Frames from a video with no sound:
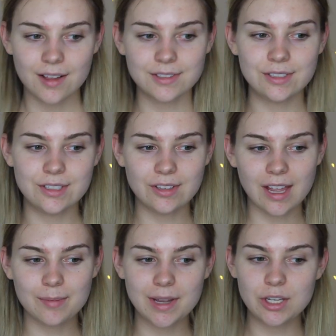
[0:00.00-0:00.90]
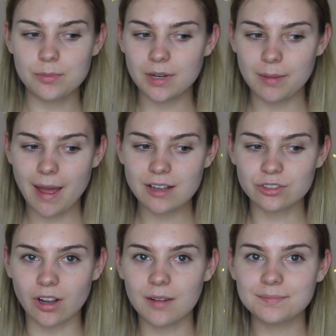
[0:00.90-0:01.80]
Also, do you like my new pretty
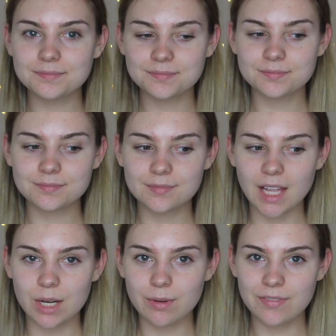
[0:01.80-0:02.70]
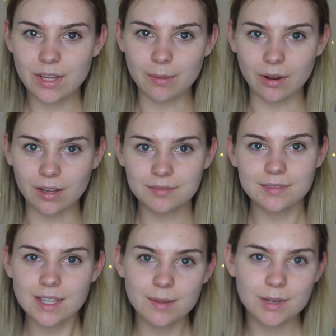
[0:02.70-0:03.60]
backdrop? How do we feel about it?
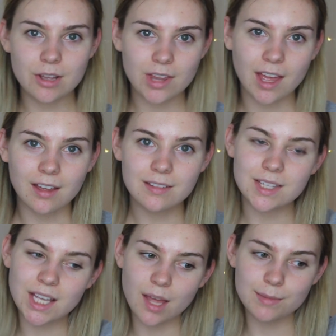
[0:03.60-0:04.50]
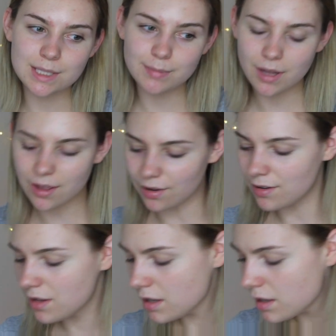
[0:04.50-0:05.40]
Let me know that in the comments below.